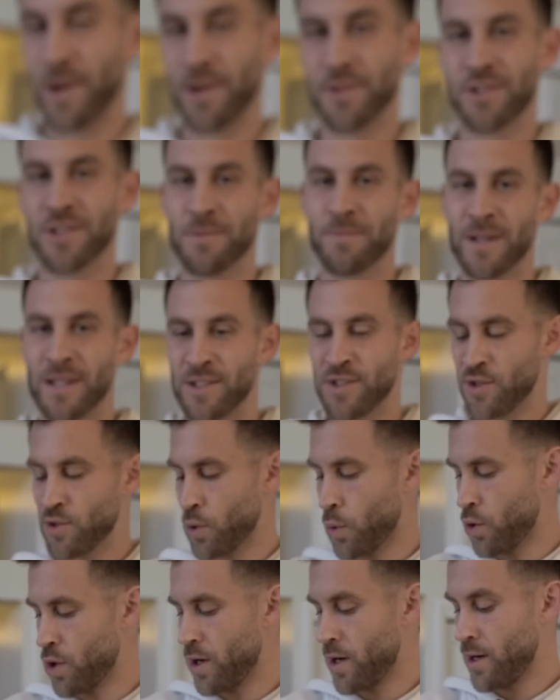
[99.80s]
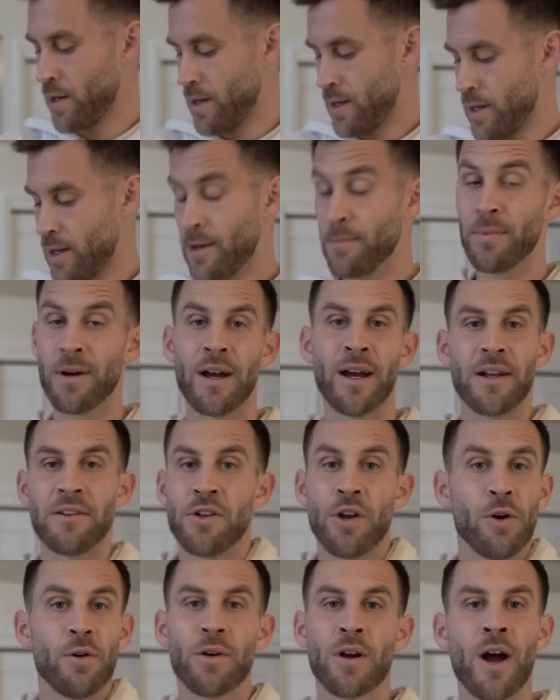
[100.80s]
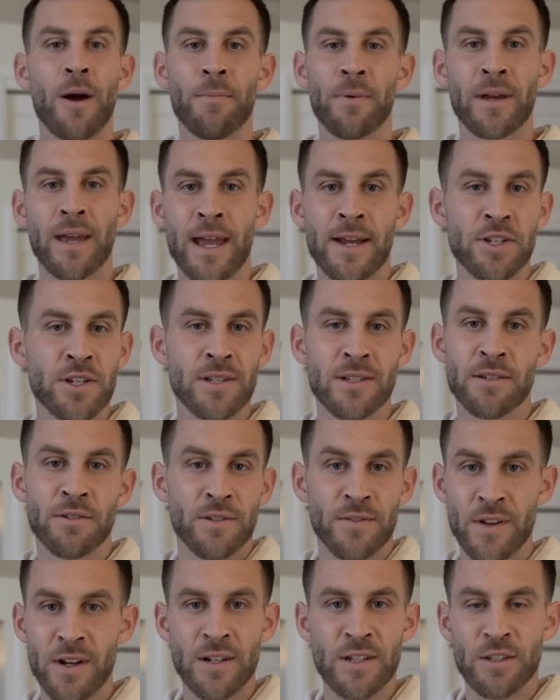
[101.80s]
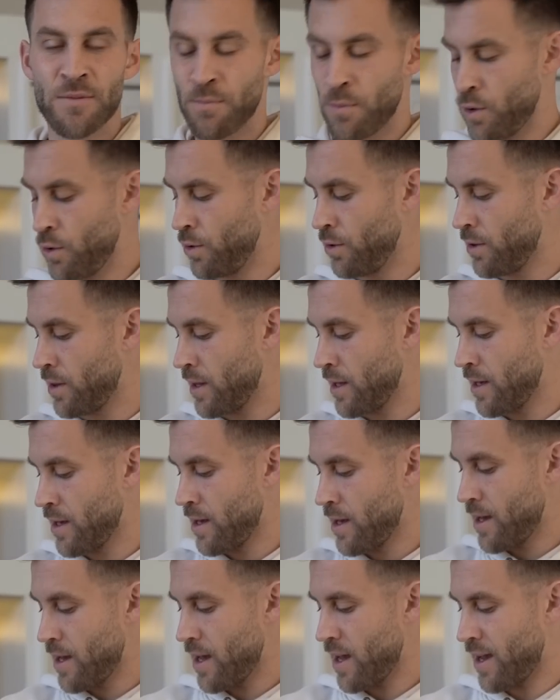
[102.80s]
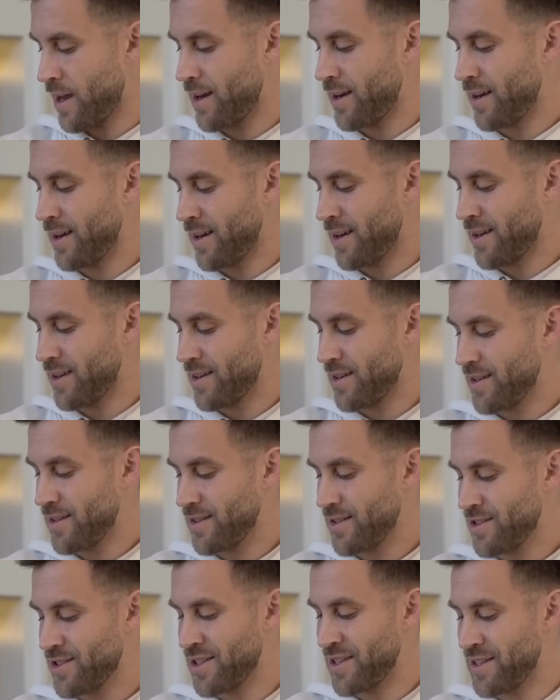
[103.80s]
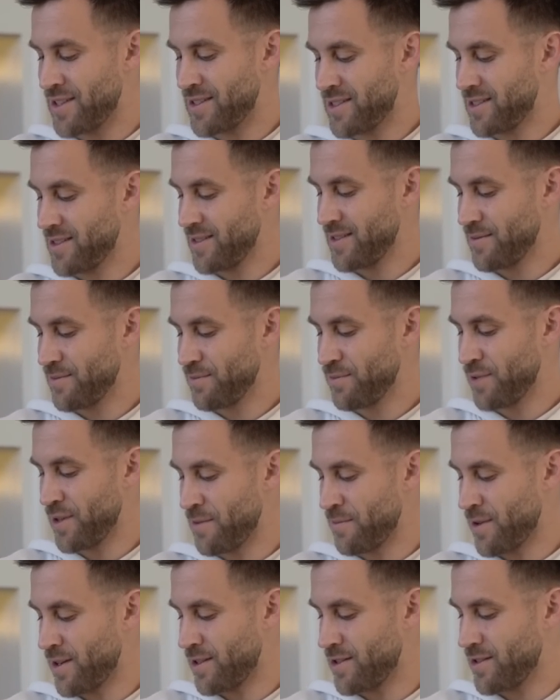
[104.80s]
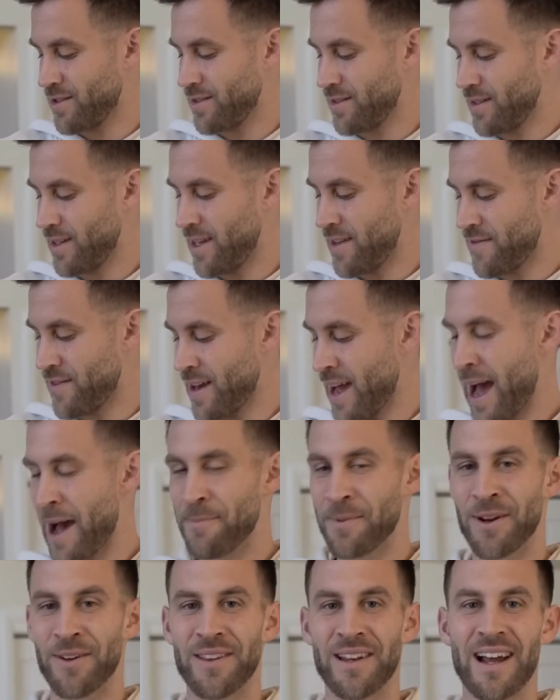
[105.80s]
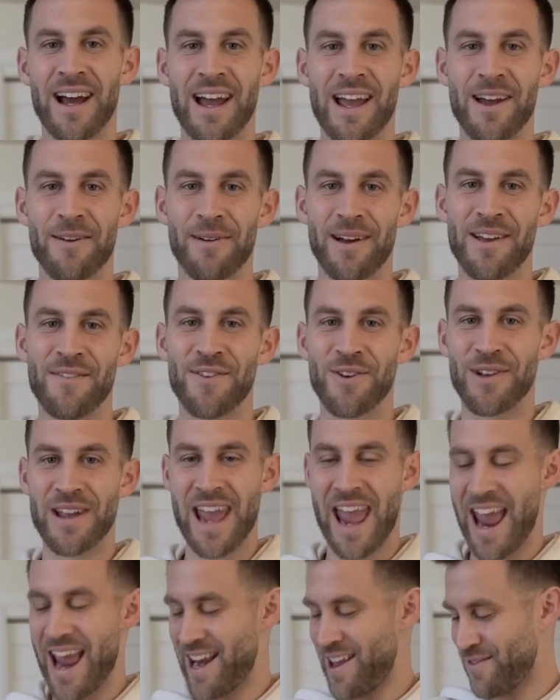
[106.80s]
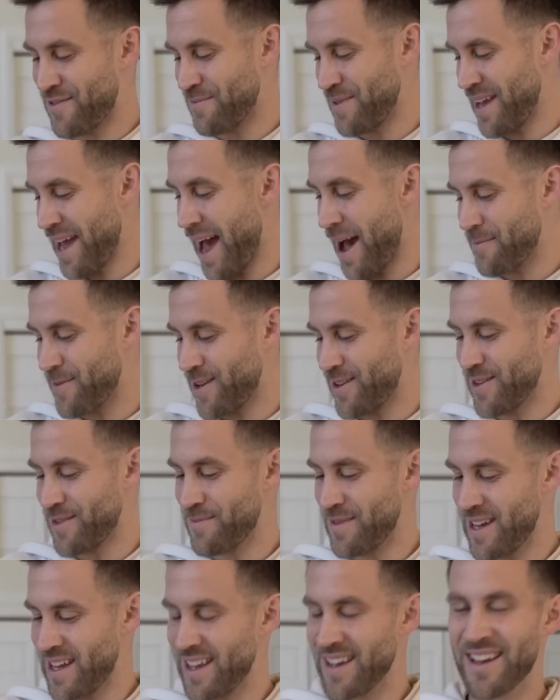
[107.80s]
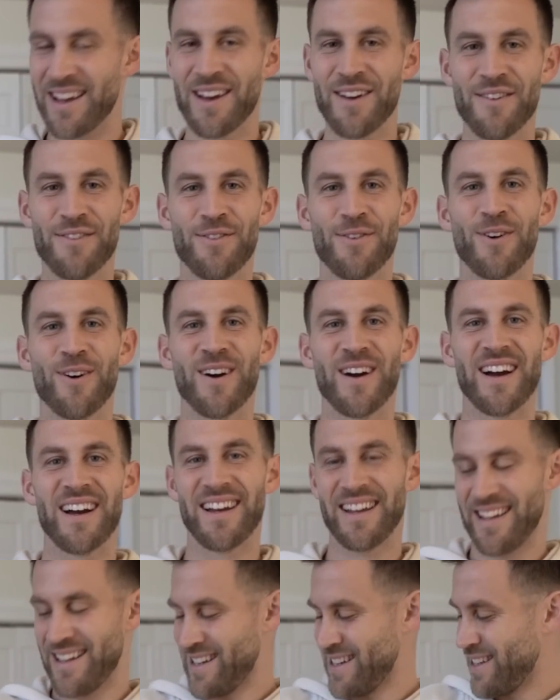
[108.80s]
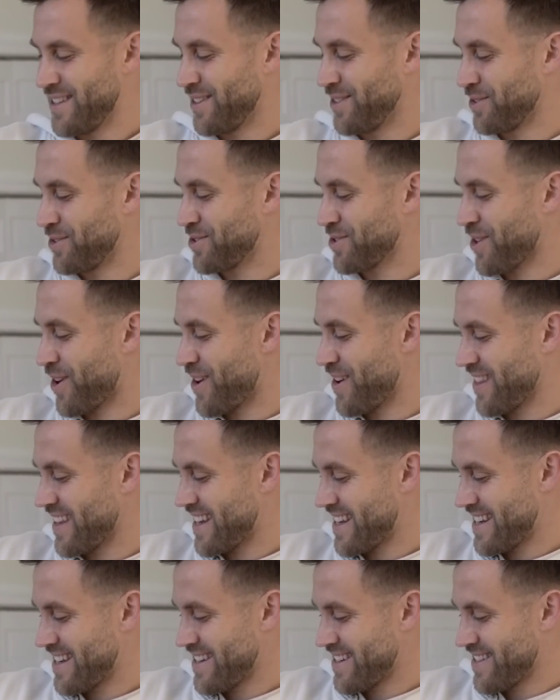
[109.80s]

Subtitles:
well. She's a bit sore, but no complications. It was very smooth. And she's pretty much even happier than I am. If you can't even be happier than me for little Scarlett.